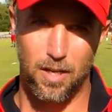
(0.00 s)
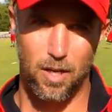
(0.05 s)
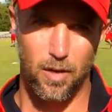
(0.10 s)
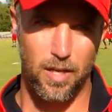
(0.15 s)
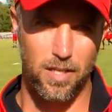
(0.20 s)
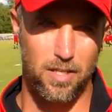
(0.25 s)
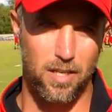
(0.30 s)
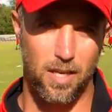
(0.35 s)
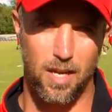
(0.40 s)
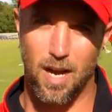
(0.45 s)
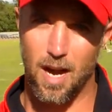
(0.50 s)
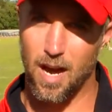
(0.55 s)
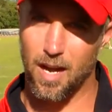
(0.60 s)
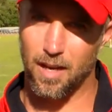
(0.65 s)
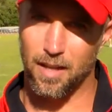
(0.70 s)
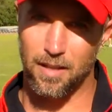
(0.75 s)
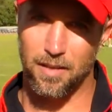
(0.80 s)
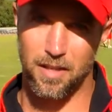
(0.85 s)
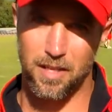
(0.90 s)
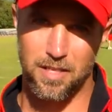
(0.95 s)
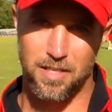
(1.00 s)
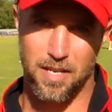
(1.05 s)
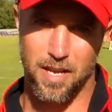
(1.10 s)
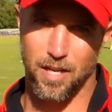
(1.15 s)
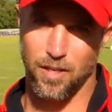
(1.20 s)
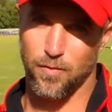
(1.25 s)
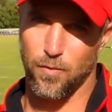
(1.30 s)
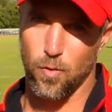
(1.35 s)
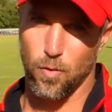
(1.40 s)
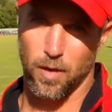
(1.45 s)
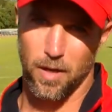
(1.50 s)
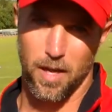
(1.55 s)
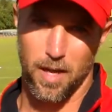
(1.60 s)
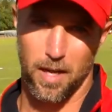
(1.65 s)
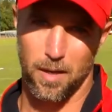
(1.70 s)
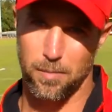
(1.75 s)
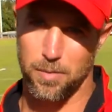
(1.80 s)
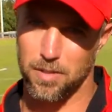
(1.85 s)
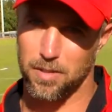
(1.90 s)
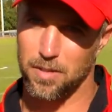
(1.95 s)
You know, it's a gauntlet. These next 4
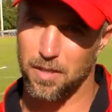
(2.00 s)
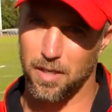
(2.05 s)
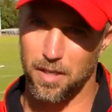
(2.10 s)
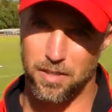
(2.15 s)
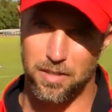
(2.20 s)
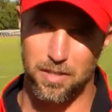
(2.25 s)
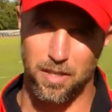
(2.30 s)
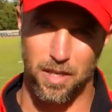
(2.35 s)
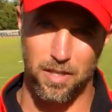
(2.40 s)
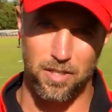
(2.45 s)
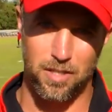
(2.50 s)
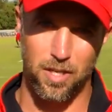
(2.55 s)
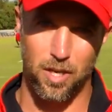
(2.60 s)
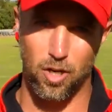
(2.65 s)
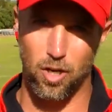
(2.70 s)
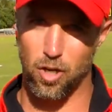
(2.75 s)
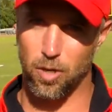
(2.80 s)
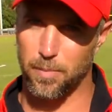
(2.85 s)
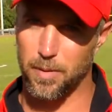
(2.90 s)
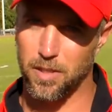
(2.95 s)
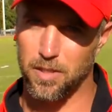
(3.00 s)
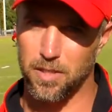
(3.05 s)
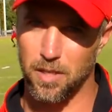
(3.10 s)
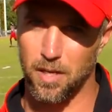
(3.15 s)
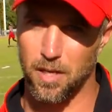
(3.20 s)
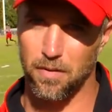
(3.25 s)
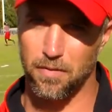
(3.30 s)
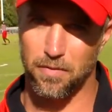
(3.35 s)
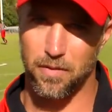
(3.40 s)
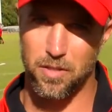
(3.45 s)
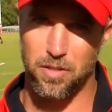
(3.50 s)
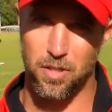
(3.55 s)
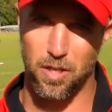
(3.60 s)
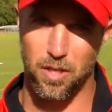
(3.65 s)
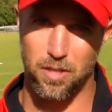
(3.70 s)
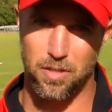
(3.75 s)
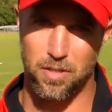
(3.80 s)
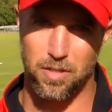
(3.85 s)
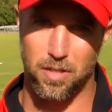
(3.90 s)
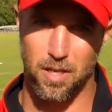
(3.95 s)
games, it's they're going to be tough.
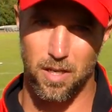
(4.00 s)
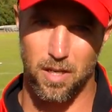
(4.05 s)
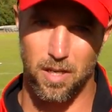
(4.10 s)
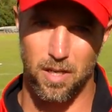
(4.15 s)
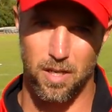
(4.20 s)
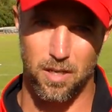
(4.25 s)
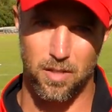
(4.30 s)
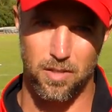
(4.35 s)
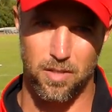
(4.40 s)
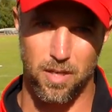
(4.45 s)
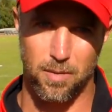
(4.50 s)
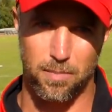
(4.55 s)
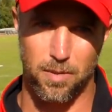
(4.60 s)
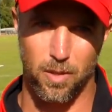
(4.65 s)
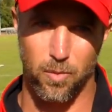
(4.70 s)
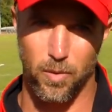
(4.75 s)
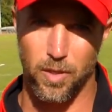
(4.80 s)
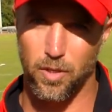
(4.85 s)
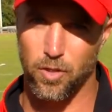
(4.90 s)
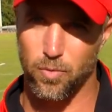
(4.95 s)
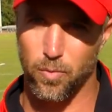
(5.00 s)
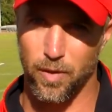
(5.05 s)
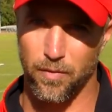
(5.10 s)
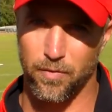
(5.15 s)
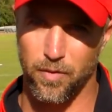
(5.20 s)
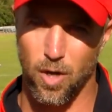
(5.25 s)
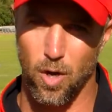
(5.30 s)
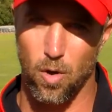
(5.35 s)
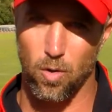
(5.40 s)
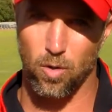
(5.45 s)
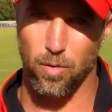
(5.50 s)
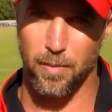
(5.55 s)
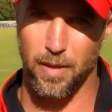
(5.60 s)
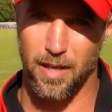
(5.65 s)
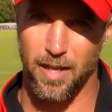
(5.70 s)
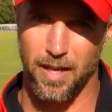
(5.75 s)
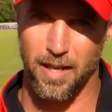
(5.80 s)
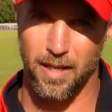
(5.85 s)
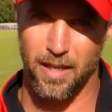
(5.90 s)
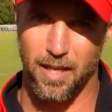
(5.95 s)
It's something that we've told them,
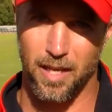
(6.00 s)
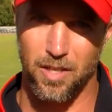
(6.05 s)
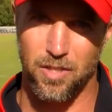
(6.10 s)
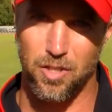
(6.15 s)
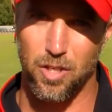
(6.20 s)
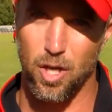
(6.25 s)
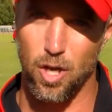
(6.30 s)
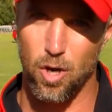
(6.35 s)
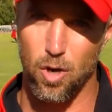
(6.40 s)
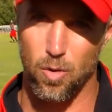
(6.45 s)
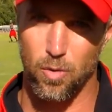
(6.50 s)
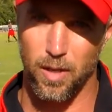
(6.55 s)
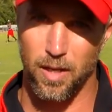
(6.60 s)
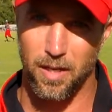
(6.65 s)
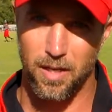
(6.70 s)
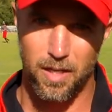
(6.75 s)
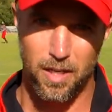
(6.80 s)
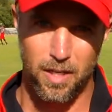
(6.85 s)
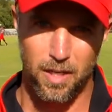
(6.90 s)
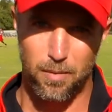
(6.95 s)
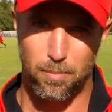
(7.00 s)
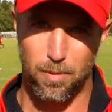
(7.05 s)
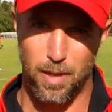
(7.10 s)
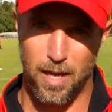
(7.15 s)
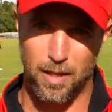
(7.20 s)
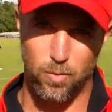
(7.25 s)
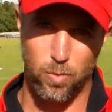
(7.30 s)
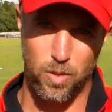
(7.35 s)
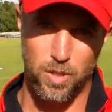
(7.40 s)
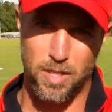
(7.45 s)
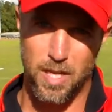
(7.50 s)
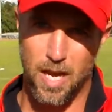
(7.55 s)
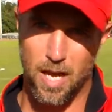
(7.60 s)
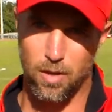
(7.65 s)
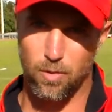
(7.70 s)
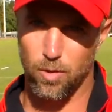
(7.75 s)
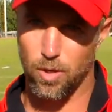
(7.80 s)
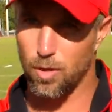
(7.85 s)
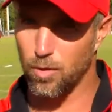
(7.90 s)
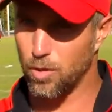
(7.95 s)
and the kids know that Blythewood's
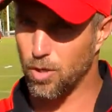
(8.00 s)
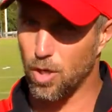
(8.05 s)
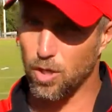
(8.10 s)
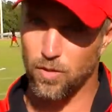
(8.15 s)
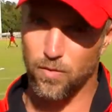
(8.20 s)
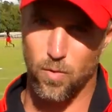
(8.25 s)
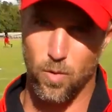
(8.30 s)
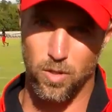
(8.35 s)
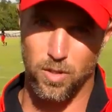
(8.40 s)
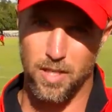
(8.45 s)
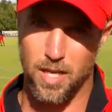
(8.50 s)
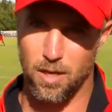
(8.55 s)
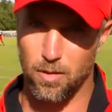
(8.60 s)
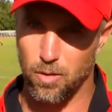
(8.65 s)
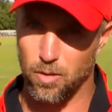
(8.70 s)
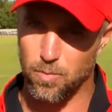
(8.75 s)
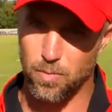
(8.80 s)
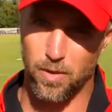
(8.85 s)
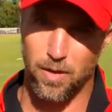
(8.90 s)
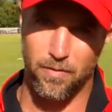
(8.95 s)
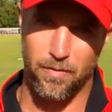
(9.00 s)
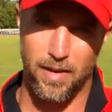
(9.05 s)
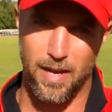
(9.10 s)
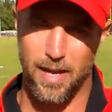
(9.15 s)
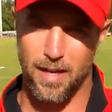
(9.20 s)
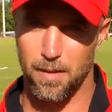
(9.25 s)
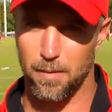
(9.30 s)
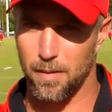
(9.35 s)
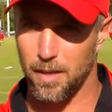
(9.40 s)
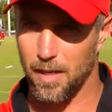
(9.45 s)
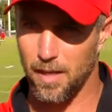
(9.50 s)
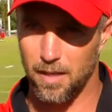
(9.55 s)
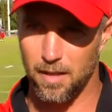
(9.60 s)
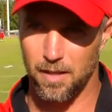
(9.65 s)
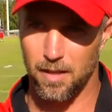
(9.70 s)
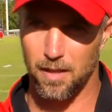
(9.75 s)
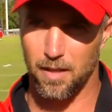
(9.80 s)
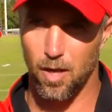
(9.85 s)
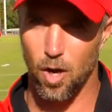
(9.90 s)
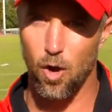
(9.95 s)
down the road, Dutch Fork's down the road, Spring Valley,
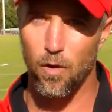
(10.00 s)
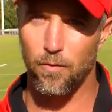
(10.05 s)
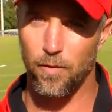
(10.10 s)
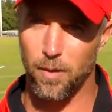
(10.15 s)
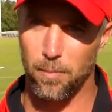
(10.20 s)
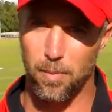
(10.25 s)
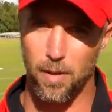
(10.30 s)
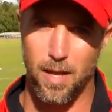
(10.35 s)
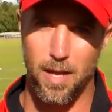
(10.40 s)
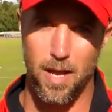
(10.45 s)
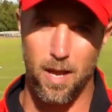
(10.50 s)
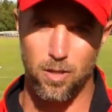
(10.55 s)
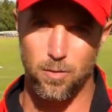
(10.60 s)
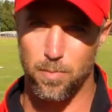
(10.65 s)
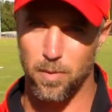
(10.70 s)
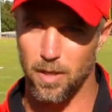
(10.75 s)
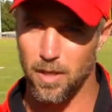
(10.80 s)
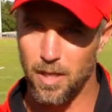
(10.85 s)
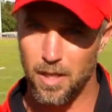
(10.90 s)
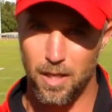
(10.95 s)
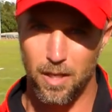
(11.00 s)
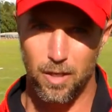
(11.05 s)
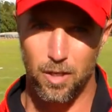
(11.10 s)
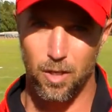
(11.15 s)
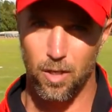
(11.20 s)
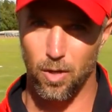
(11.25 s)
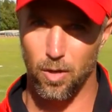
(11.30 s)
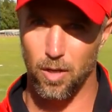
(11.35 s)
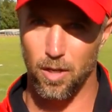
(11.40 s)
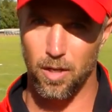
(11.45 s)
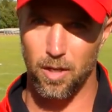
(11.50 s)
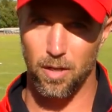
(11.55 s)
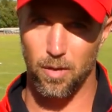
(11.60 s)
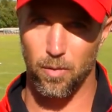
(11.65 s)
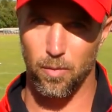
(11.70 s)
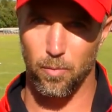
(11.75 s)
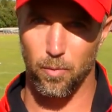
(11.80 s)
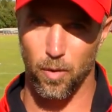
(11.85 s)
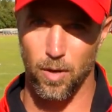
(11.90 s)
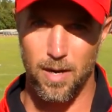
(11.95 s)
and then hopefully playoffs. But you know,
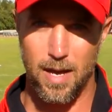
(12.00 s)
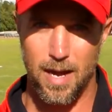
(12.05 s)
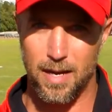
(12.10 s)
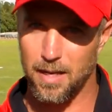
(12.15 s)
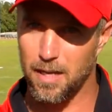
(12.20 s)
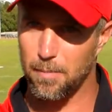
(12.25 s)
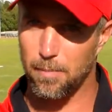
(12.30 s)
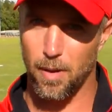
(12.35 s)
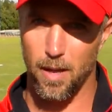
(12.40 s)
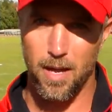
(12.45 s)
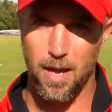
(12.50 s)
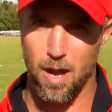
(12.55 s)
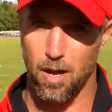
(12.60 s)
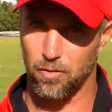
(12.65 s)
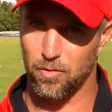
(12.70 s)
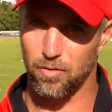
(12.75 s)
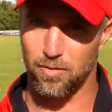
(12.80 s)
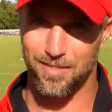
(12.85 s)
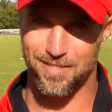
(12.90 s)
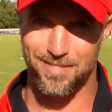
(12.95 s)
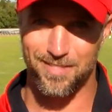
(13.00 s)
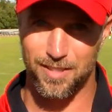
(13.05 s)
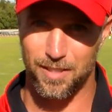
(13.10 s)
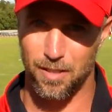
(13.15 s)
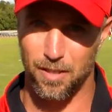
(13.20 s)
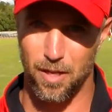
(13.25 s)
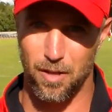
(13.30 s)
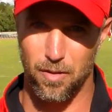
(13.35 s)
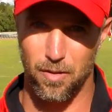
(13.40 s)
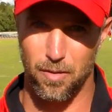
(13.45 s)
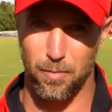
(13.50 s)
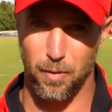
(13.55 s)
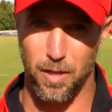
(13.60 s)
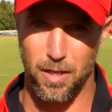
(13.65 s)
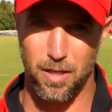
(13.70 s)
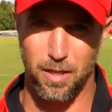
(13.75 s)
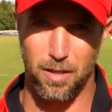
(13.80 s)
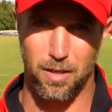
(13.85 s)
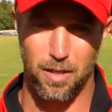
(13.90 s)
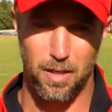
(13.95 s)
we're not in the playoffs. You know,
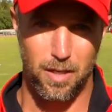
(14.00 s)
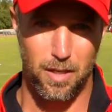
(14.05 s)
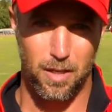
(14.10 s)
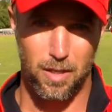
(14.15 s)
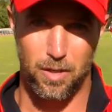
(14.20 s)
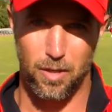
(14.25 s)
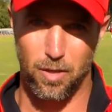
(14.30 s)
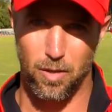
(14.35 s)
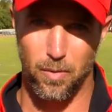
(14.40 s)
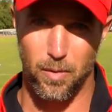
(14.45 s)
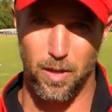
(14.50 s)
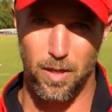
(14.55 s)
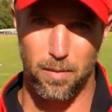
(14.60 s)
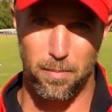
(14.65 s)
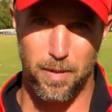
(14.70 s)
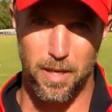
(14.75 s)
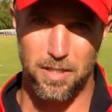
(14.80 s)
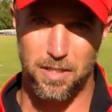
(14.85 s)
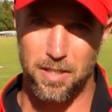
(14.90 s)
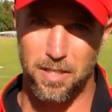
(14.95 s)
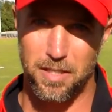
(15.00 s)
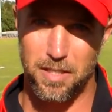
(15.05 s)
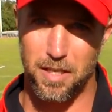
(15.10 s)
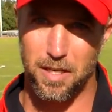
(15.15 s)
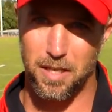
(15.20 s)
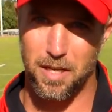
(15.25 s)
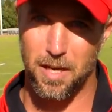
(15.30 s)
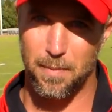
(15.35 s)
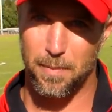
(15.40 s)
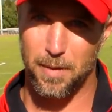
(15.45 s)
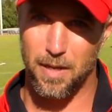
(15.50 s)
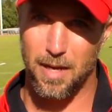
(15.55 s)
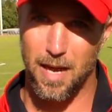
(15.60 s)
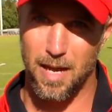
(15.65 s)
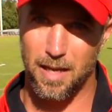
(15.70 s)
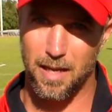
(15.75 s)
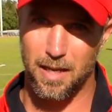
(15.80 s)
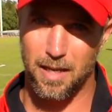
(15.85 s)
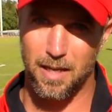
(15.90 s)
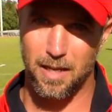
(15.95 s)
we could mess this thing up and
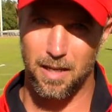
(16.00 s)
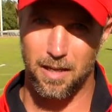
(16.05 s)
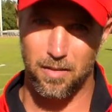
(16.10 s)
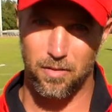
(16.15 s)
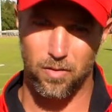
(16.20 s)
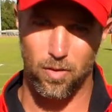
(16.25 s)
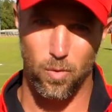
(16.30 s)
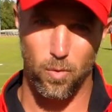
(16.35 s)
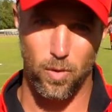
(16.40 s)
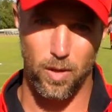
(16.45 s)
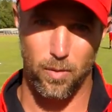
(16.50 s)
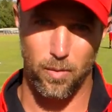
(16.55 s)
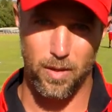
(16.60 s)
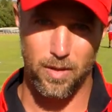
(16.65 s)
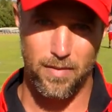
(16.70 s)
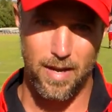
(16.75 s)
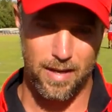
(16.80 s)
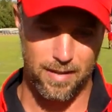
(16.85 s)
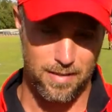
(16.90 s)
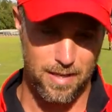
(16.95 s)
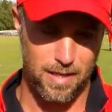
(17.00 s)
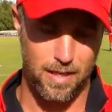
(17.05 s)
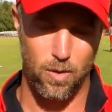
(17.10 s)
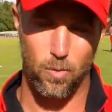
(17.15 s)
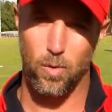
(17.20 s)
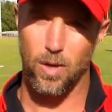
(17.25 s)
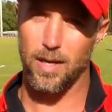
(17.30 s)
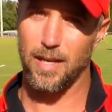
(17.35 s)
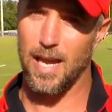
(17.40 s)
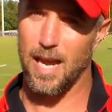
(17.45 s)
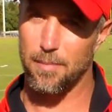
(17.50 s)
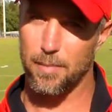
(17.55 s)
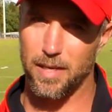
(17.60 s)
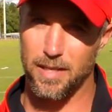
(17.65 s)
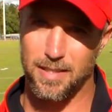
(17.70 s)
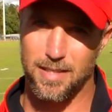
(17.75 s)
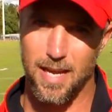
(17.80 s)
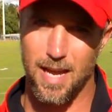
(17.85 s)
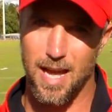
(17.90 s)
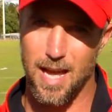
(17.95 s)
not get in. So we've got to take it one game
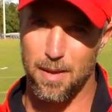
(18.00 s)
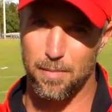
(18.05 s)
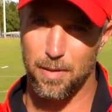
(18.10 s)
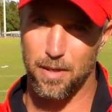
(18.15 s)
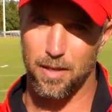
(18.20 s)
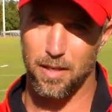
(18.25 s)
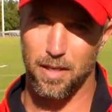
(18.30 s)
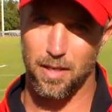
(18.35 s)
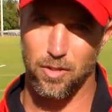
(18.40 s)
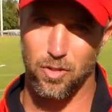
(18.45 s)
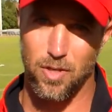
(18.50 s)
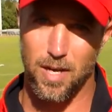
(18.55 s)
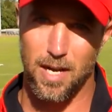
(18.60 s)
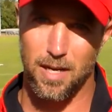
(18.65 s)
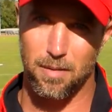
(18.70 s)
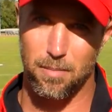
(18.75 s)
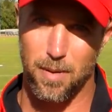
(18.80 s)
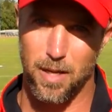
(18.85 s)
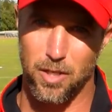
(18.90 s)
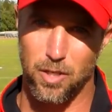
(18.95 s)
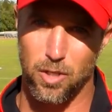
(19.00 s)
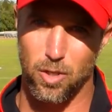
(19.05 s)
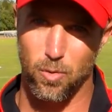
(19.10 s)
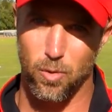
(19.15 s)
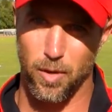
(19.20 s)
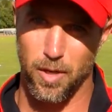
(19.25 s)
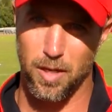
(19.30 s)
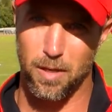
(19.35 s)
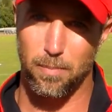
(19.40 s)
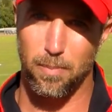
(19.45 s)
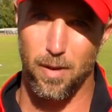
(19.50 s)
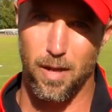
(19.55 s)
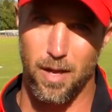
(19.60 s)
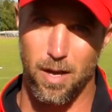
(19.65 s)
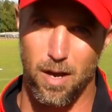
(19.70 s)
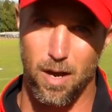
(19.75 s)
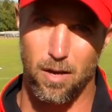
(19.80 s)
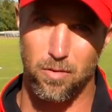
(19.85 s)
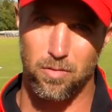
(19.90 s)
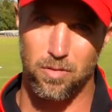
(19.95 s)
at a time and try to make sure we're in the
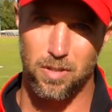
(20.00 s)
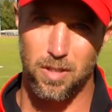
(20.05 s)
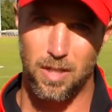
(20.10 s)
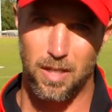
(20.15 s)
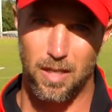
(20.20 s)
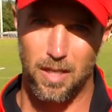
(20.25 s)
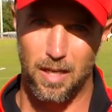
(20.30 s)
playoffs.